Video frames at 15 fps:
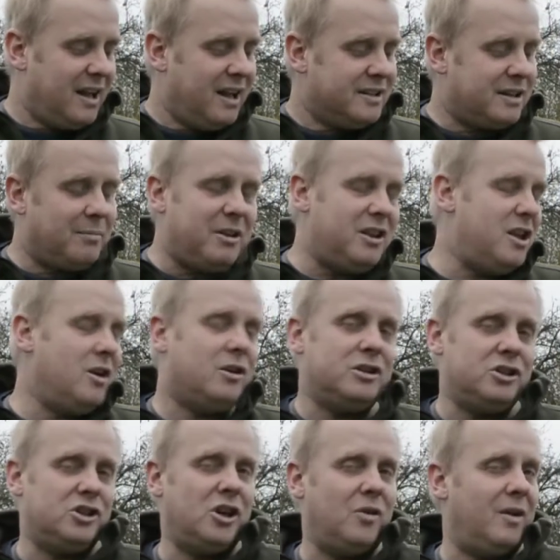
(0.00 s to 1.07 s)
Something that you can
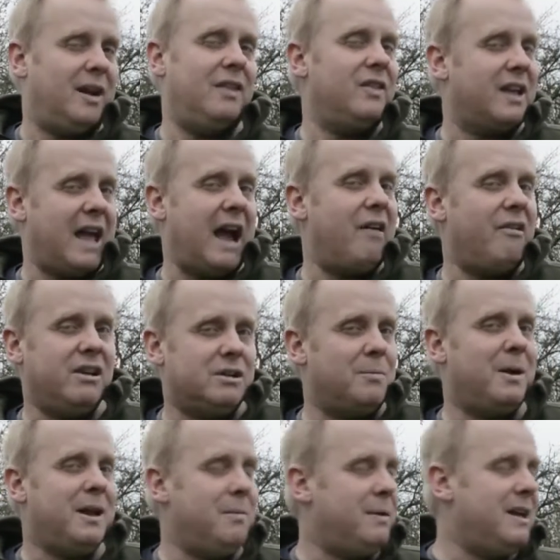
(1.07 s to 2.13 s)
shoot in the garage,
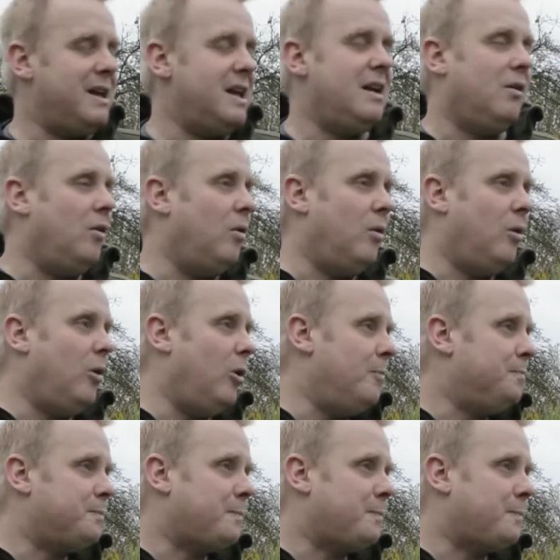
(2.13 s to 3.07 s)
maybe, or